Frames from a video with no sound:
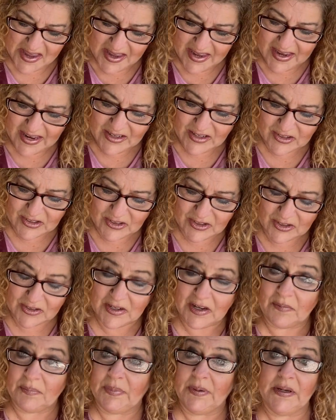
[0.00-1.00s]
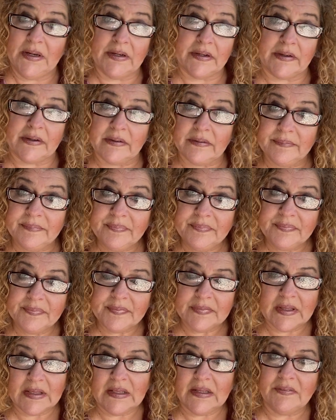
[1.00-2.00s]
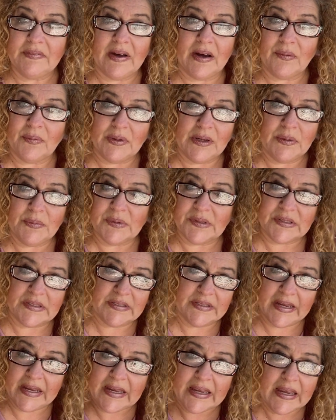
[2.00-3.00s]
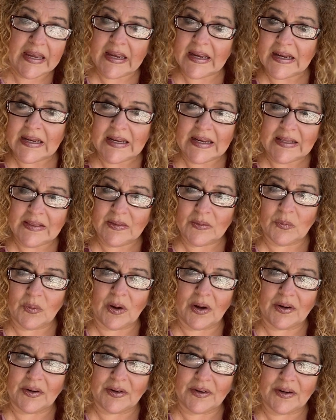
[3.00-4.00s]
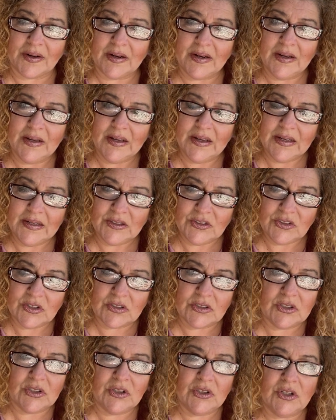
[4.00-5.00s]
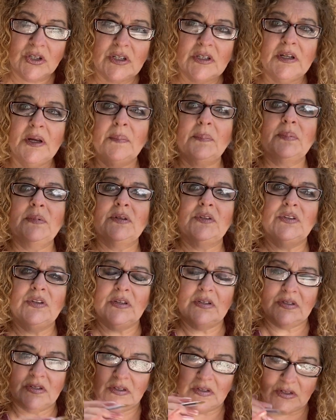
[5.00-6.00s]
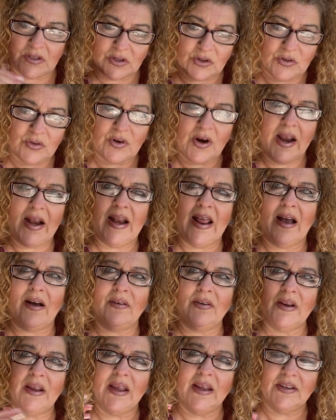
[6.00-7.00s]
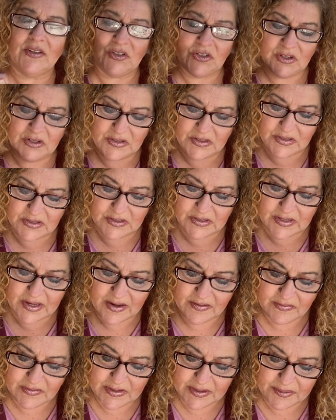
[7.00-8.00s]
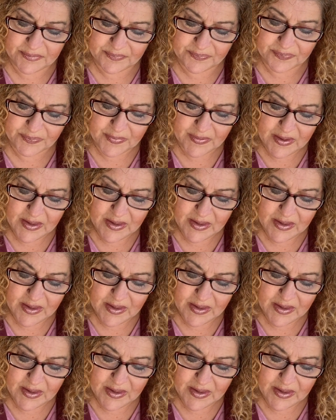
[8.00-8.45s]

He just looked up. Peter, I love how when he was sinking in the water, just looked up to Jesus and cried out, and Jesus saved him.